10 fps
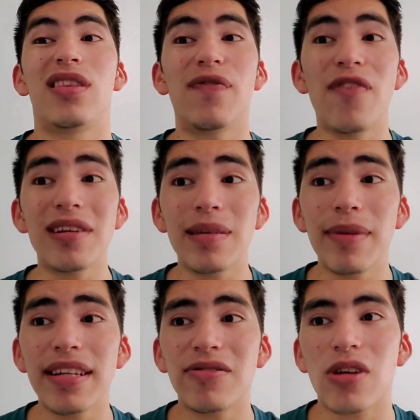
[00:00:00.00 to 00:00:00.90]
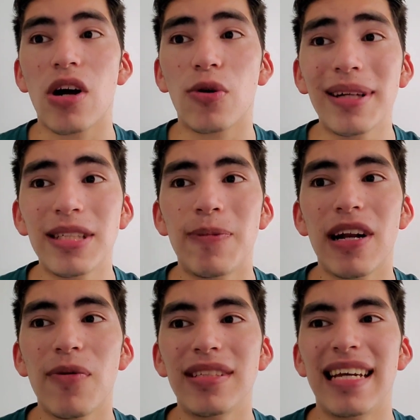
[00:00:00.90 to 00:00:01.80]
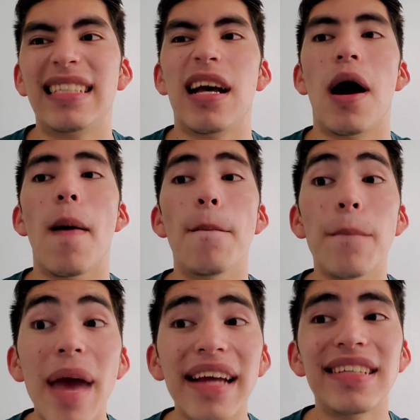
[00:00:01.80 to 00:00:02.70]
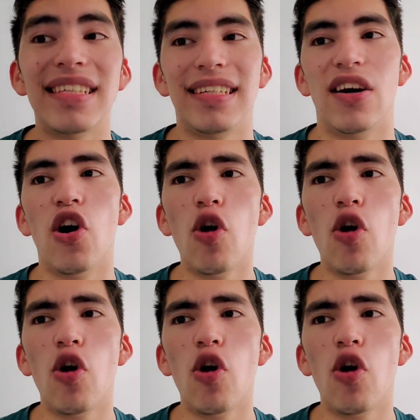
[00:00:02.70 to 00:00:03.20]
the first 15 minutes of Across the Spider-Verse is amazing.